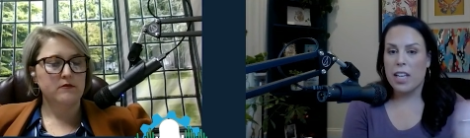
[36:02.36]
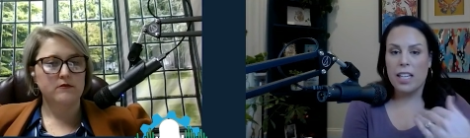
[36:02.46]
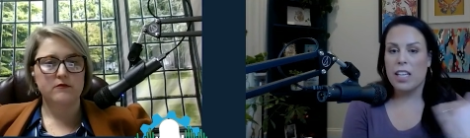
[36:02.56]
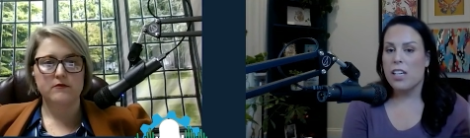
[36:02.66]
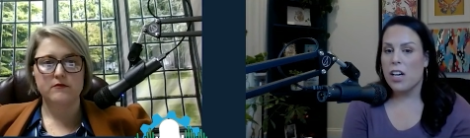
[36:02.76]
Speaker 1: as I
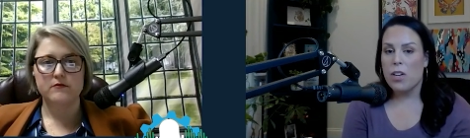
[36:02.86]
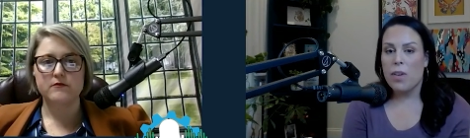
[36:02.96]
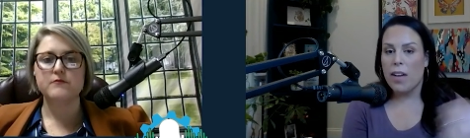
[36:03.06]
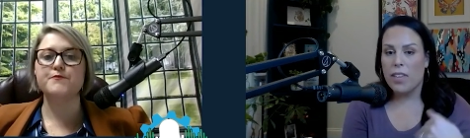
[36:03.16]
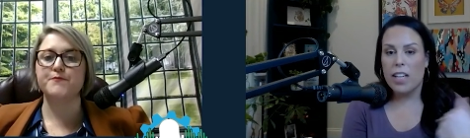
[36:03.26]
can
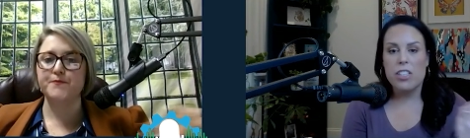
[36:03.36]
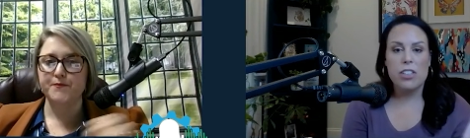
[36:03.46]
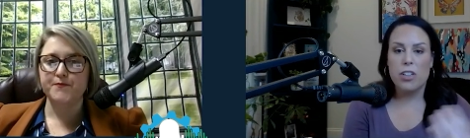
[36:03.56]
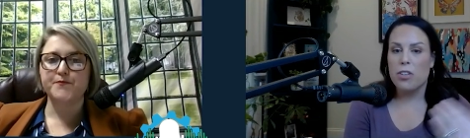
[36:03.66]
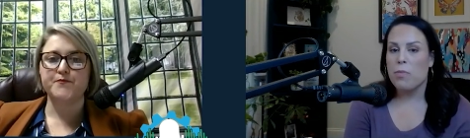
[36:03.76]
know. I've got
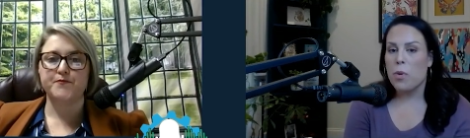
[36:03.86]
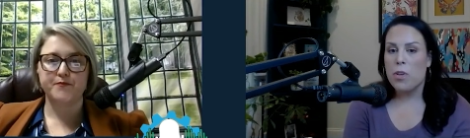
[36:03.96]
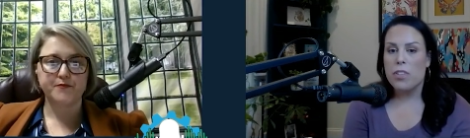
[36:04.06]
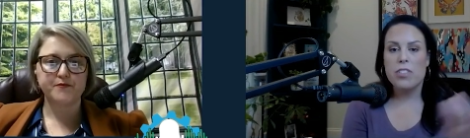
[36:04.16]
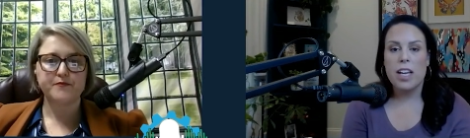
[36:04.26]
mm-hmm. to learn
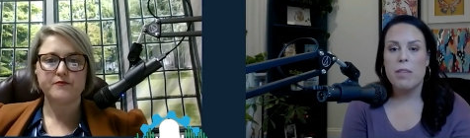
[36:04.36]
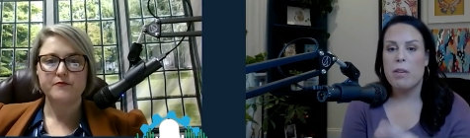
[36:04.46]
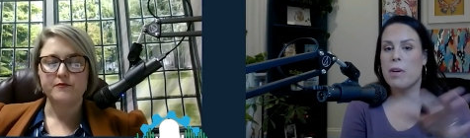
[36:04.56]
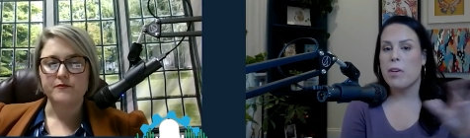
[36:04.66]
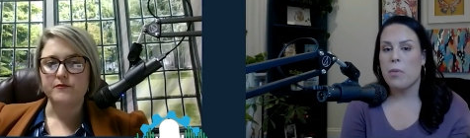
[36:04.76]
more. There's got to
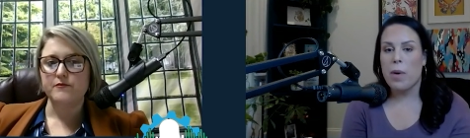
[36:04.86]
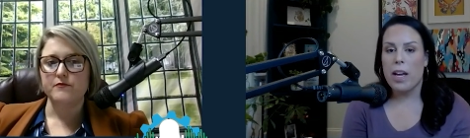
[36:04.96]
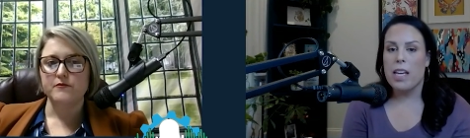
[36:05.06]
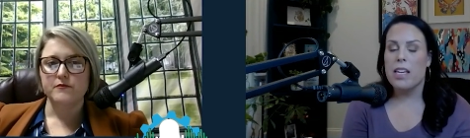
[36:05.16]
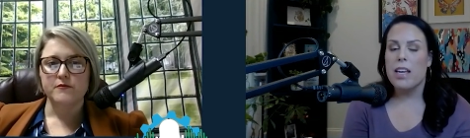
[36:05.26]
be a better
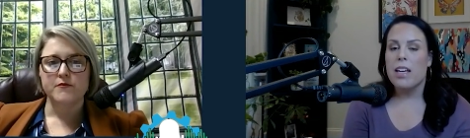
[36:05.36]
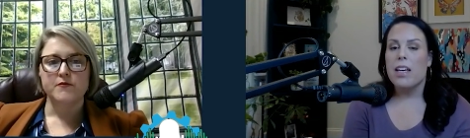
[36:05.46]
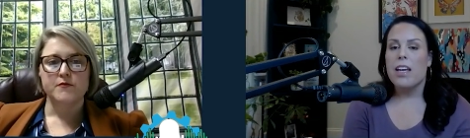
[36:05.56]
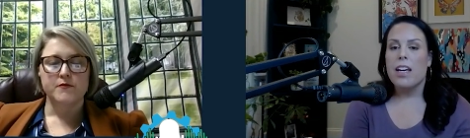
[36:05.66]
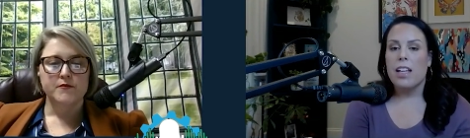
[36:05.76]
way.
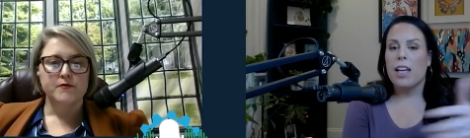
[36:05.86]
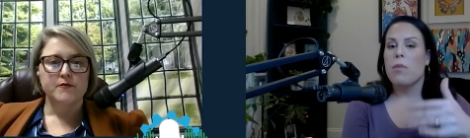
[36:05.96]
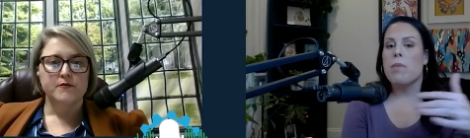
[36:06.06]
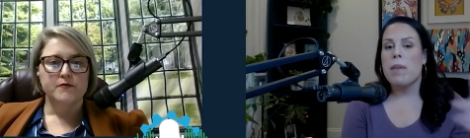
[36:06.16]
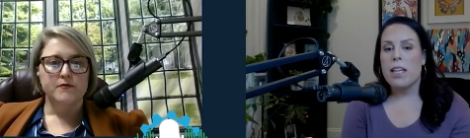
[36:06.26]

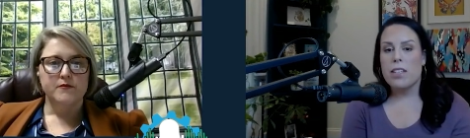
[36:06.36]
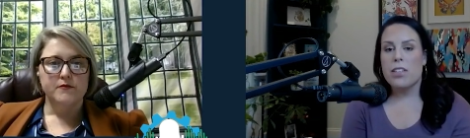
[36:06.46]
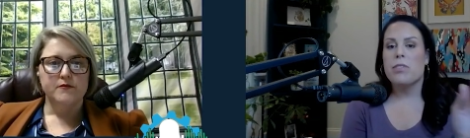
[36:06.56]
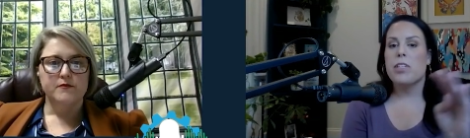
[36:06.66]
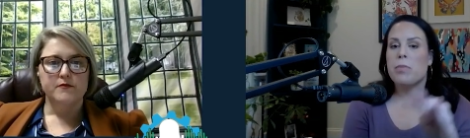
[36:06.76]
Like we made
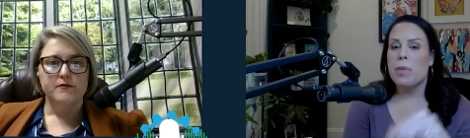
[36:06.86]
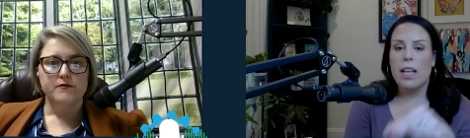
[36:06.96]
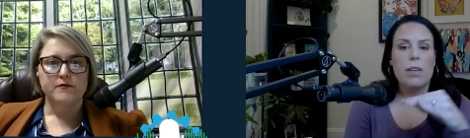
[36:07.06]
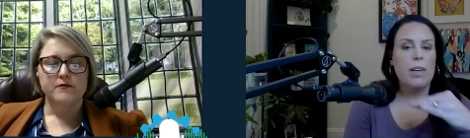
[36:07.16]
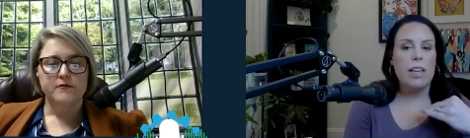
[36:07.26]
it through, but
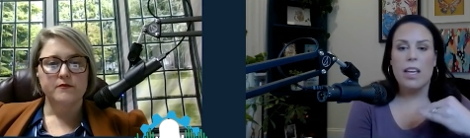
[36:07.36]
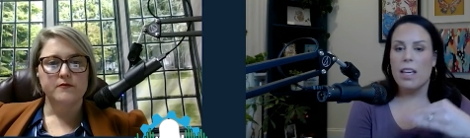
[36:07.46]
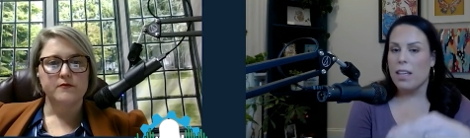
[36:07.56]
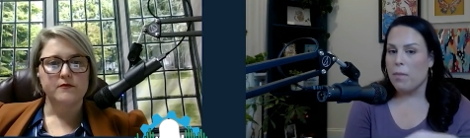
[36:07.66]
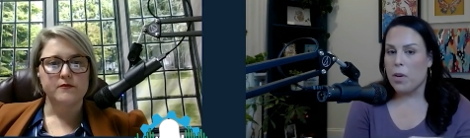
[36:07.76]
like I
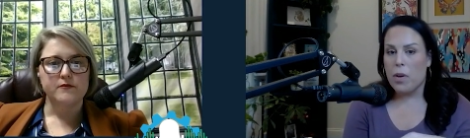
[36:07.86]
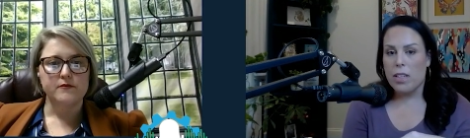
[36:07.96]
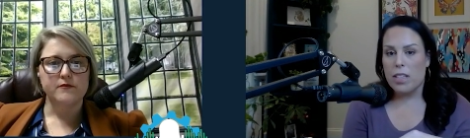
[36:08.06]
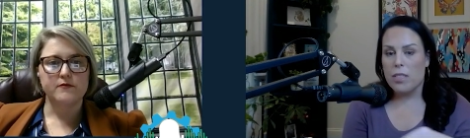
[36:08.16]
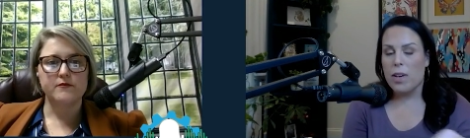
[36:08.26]
can't keep
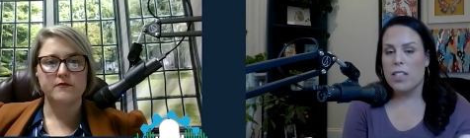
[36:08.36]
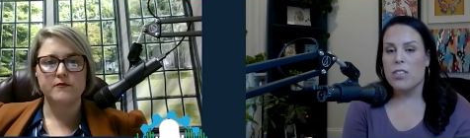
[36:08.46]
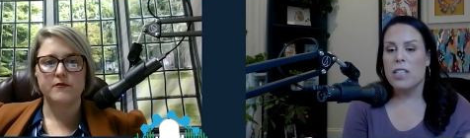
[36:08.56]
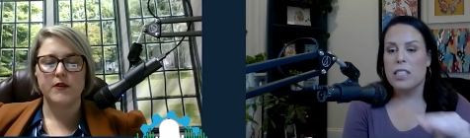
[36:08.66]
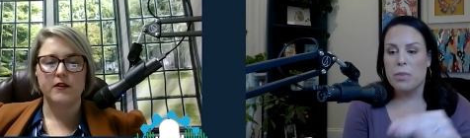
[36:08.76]
going this way.
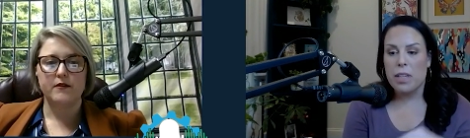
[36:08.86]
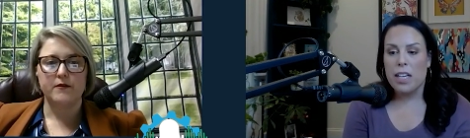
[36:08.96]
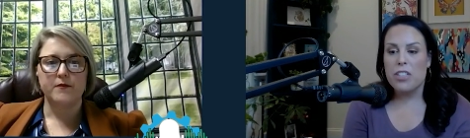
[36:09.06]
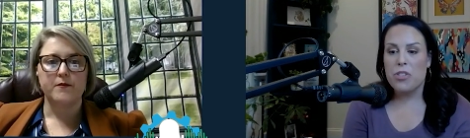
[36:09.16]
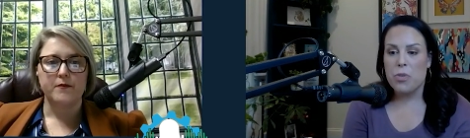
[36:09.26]
So that's when
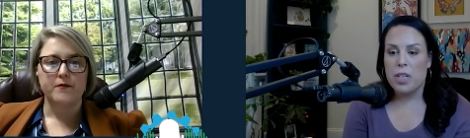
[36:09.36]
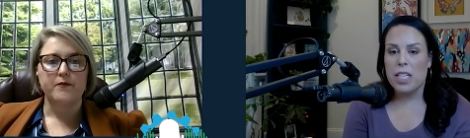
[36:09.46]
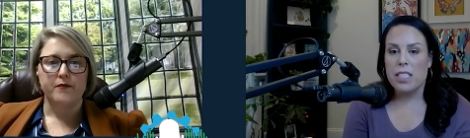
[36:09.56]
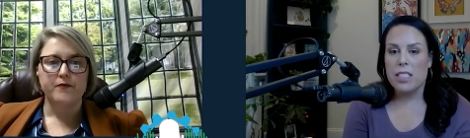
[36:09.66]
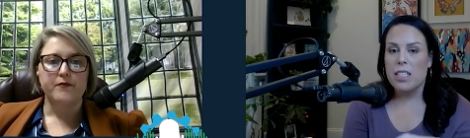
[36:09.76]
I
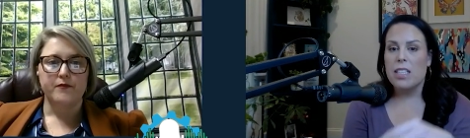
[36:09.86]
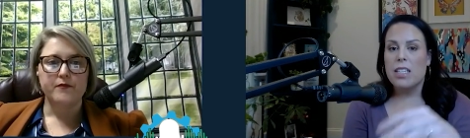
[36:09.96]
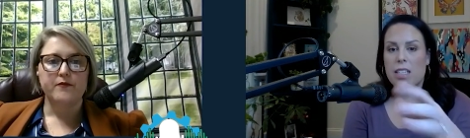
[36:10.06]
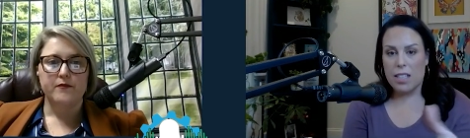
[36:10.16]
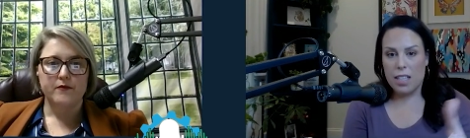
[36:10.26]
joined
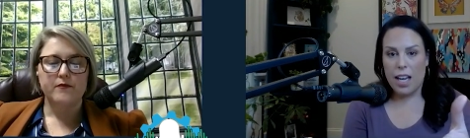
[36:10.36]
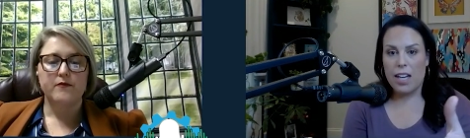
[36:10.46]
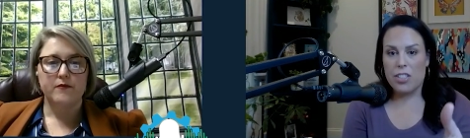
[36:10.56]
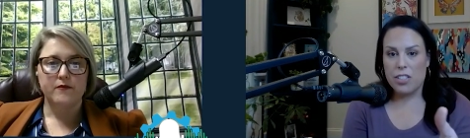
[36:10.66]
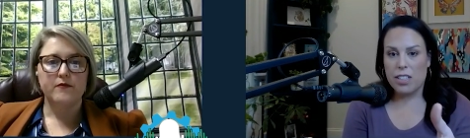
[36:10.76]
the
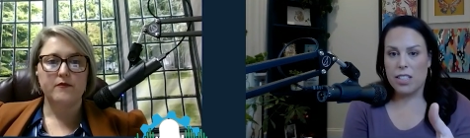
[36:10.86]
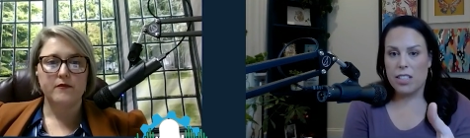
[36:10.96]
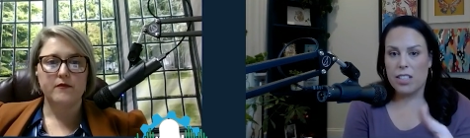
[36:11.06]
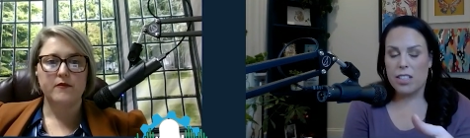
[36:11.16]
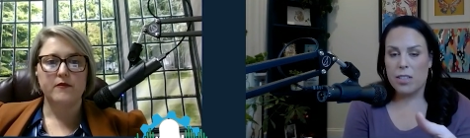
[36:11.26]
Action
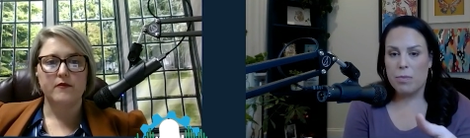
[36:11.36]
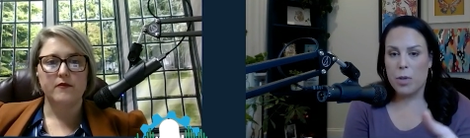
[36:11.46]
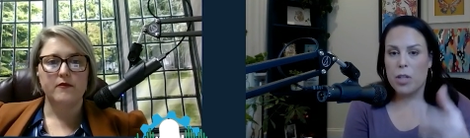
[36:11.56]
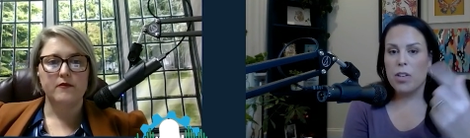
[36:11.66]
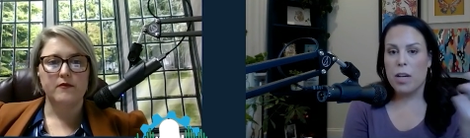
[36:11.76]
Leader
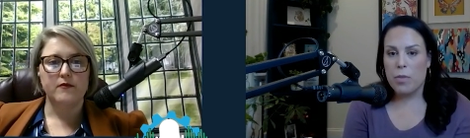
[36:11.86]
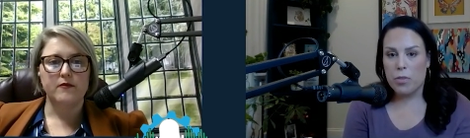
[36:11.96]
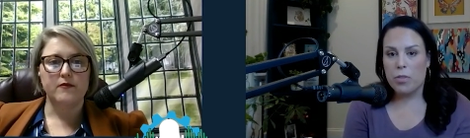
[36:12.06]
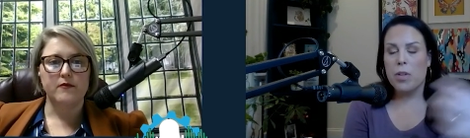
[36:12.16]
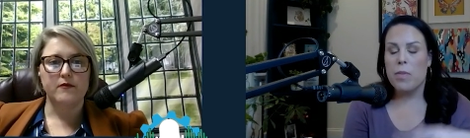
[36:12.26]
program
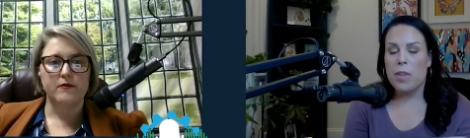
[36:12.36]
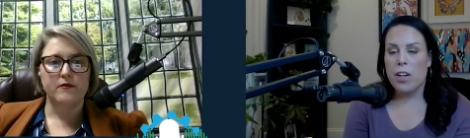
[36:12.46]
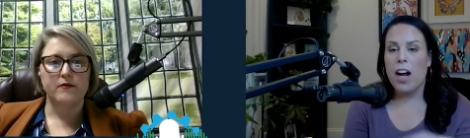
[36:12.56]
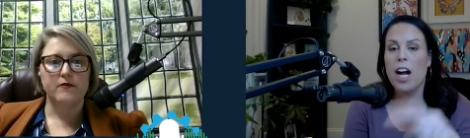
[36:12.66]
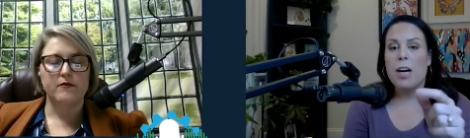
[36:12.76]
through Home
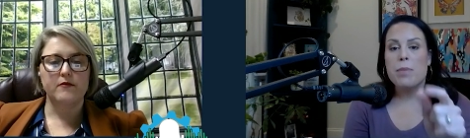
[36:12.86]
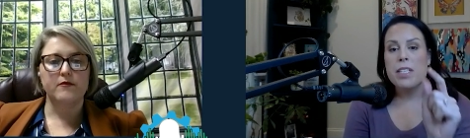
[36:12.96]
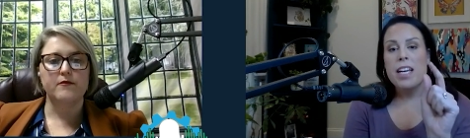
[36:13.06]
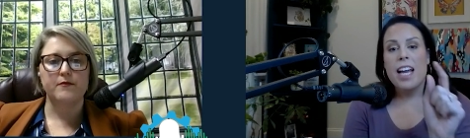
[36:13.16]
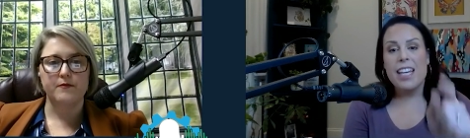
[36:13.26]
Care Ops,
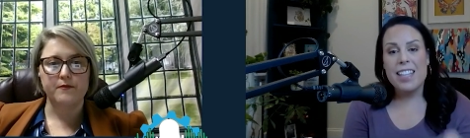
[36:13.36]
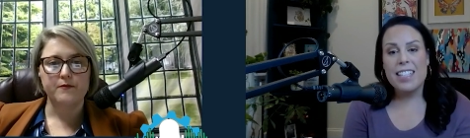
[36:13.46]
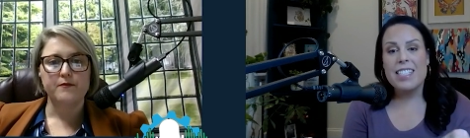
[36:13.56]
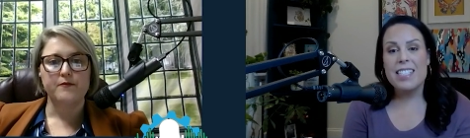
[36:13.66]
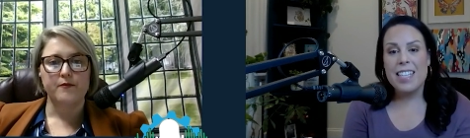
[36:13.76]
mm-hmm. and
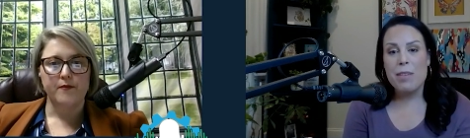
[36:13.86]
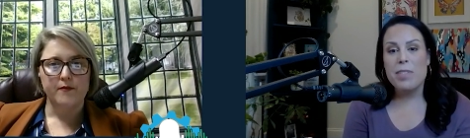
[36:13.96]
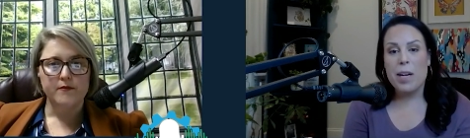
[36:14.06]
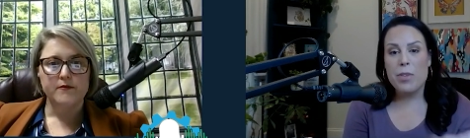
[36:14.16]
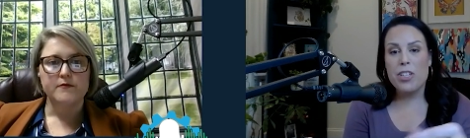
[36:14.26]
that's the same
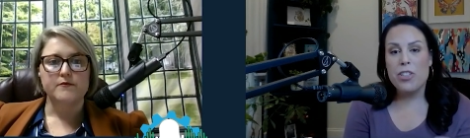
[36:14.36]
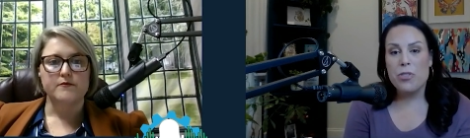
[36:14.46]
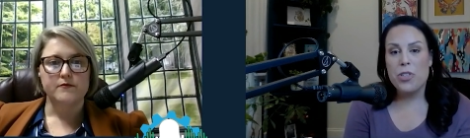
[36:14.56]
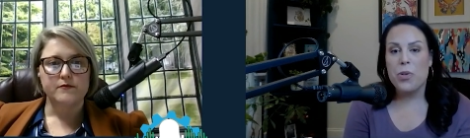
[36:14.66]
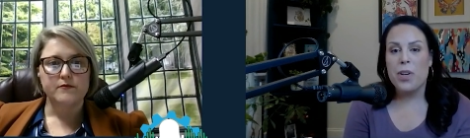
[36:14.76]
time when
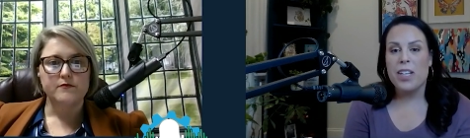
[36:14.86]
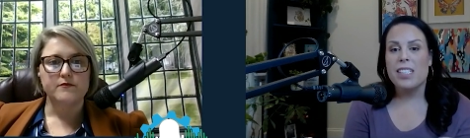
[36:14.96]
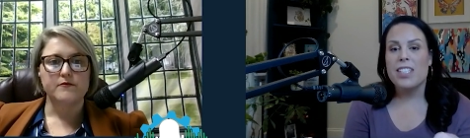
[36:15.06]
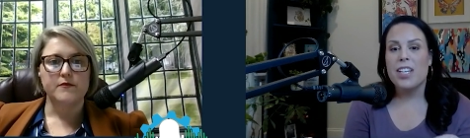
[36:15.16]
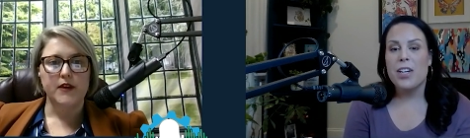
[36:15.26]
you
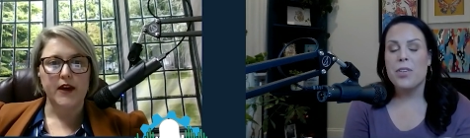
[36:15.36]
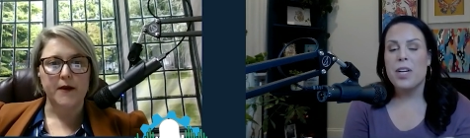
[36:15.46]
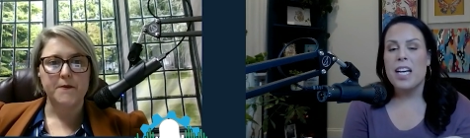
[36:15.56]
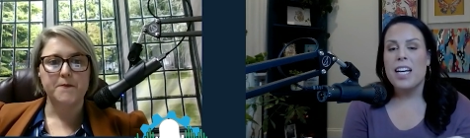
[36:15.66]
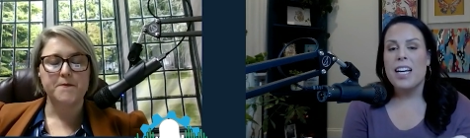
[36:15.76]
joined. So yeah.